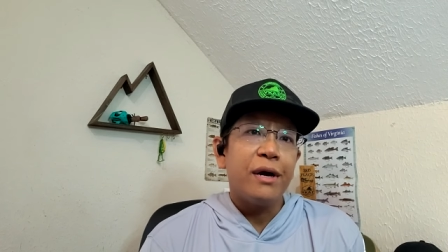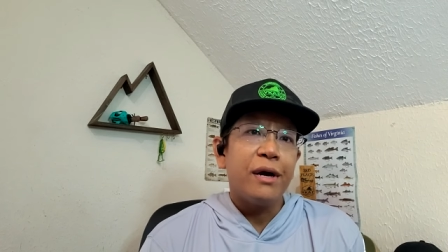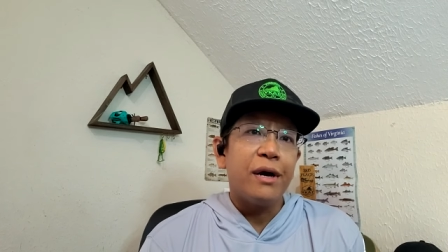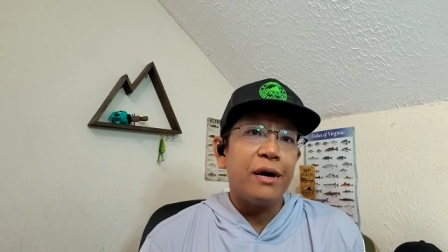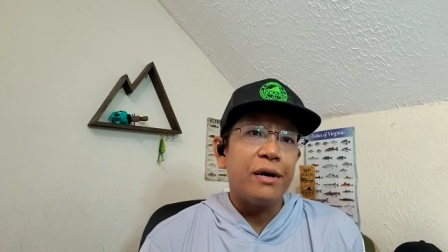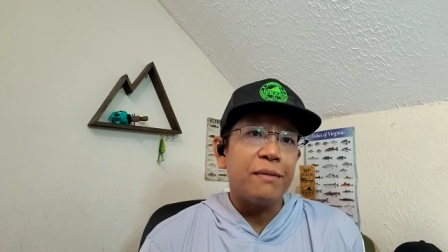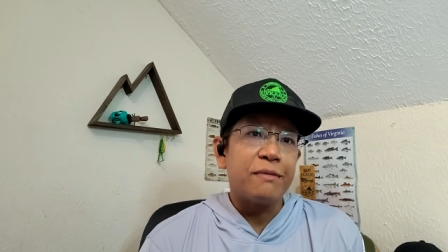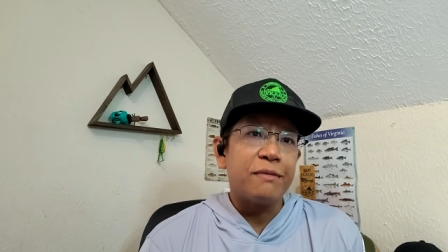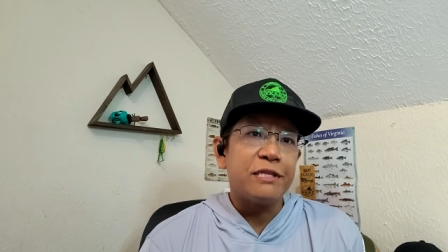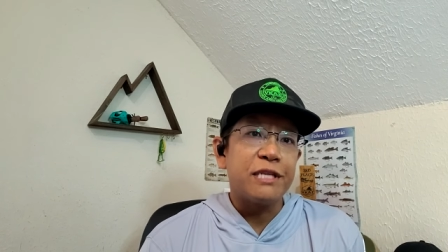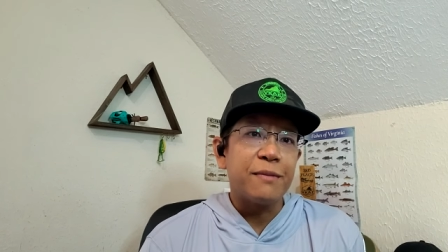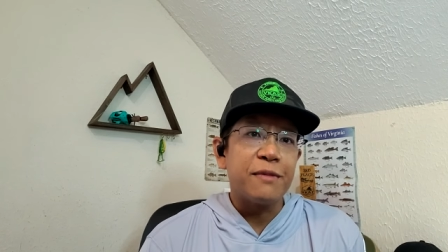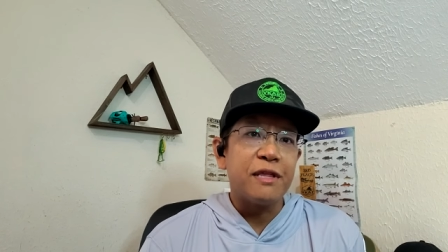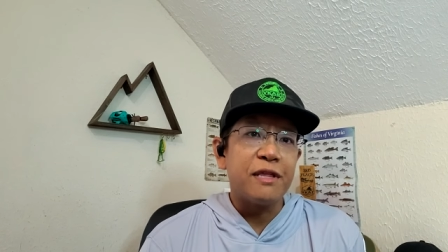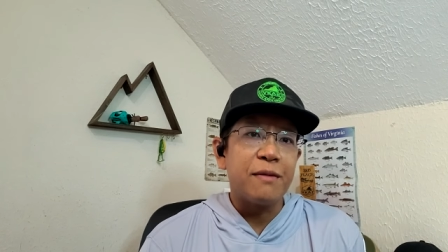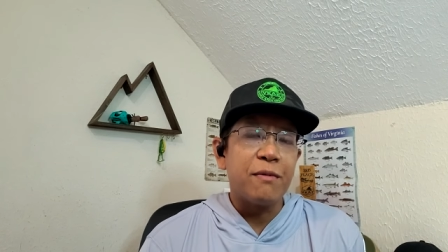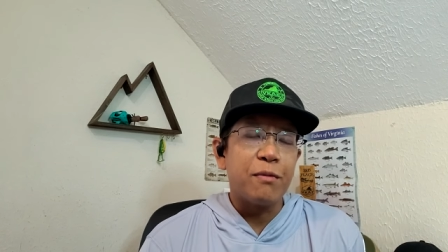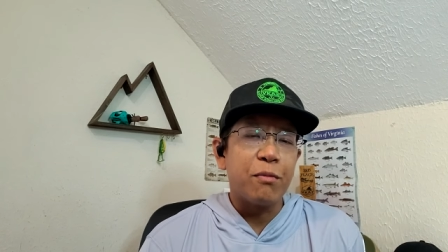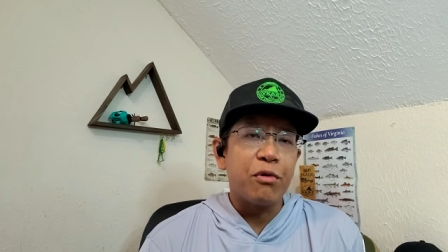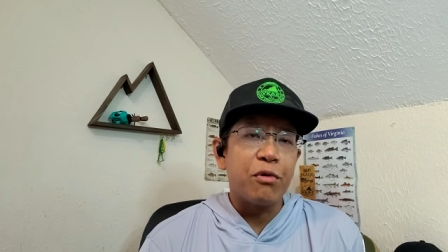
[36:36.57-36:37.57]
Um, some of
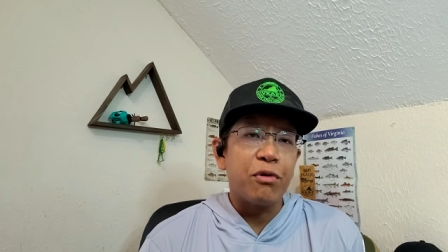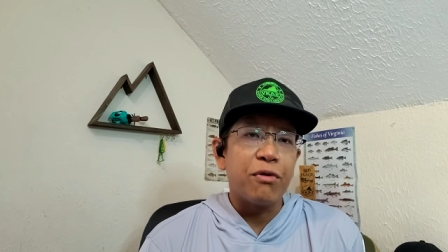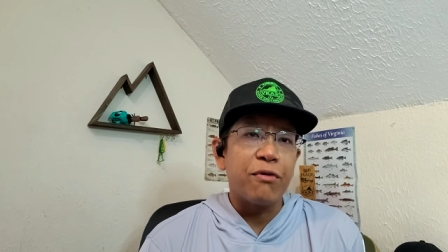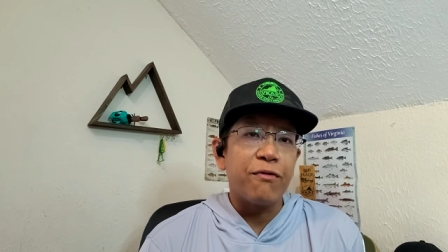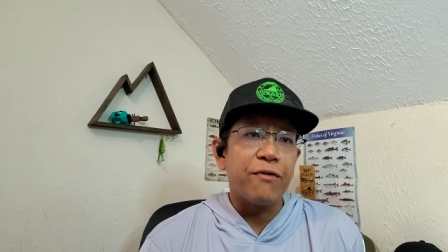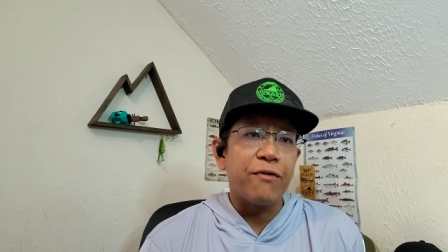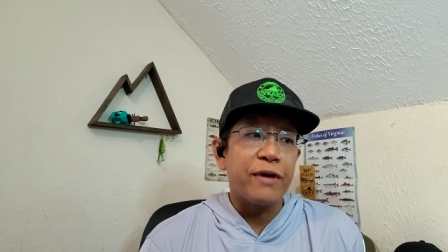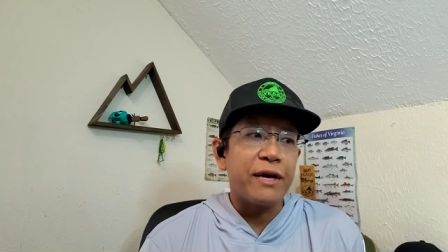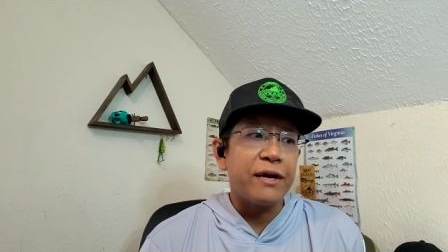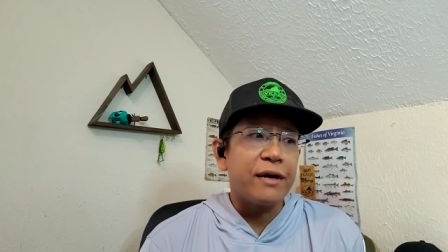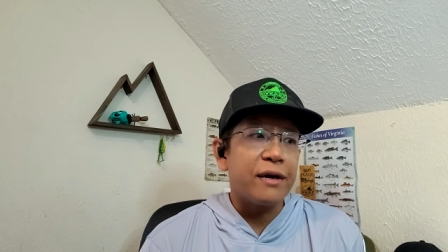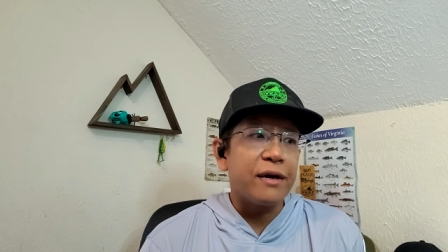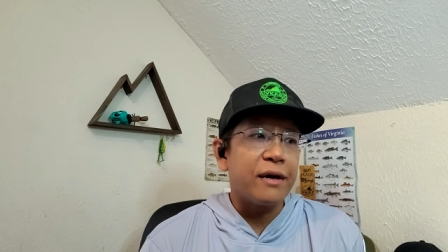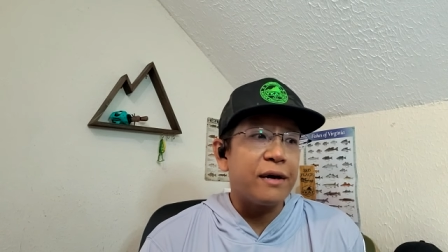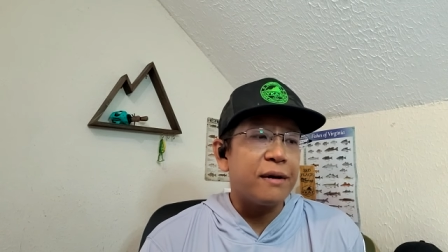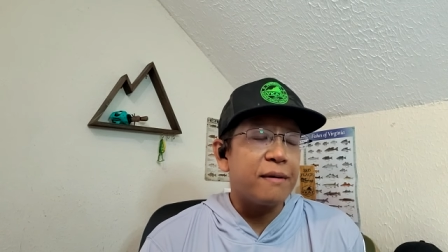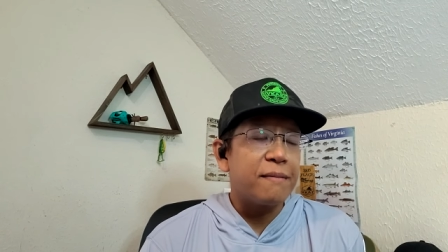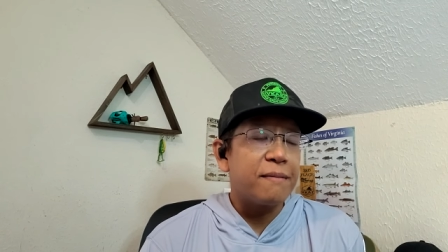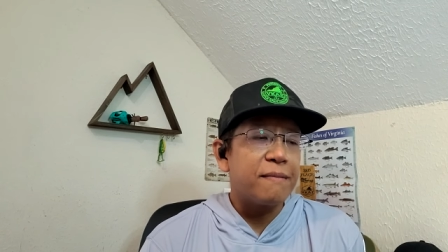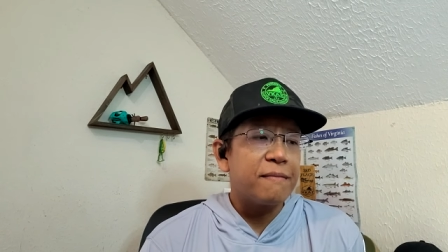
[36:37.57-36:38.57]
them are more of a,
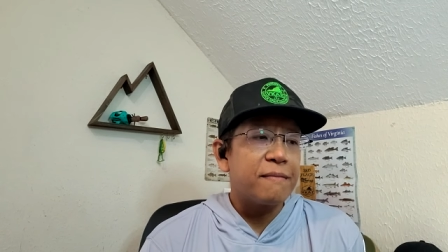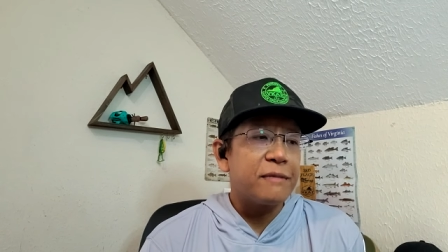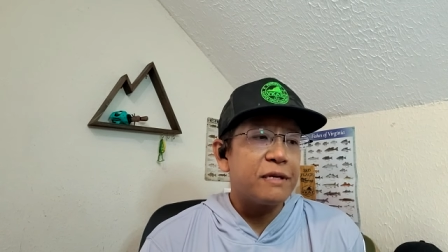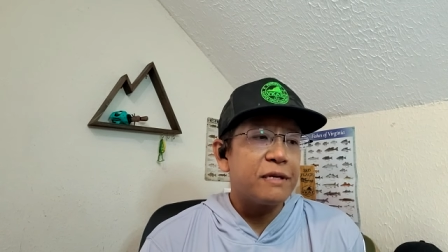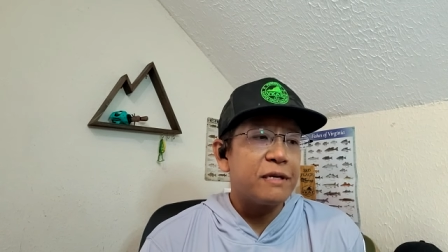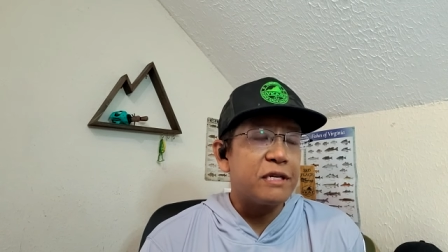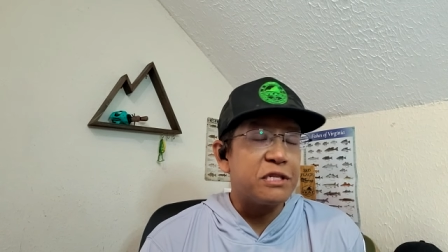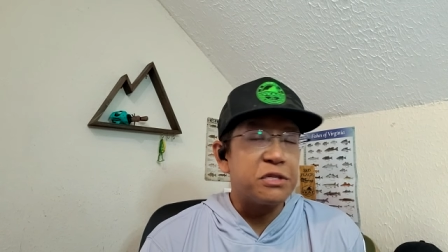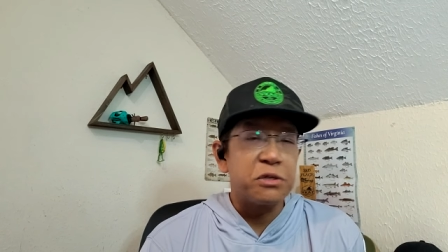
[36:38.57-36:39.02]
uh,